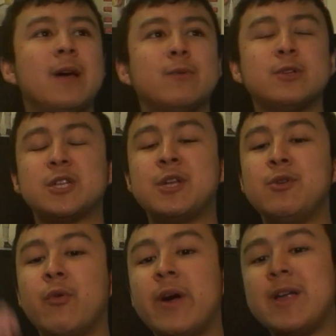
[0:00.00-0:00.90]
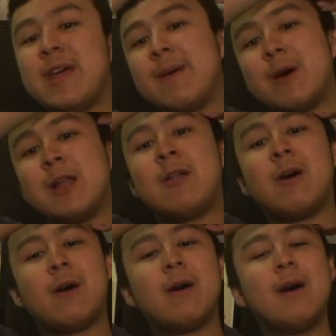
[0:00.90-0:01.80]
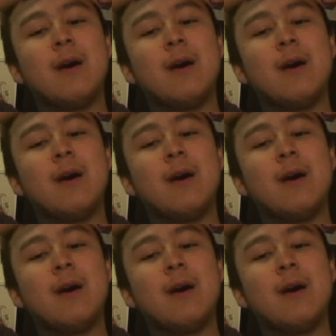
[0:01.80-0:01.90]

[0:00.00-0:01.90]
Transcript: which annoyed him a lot.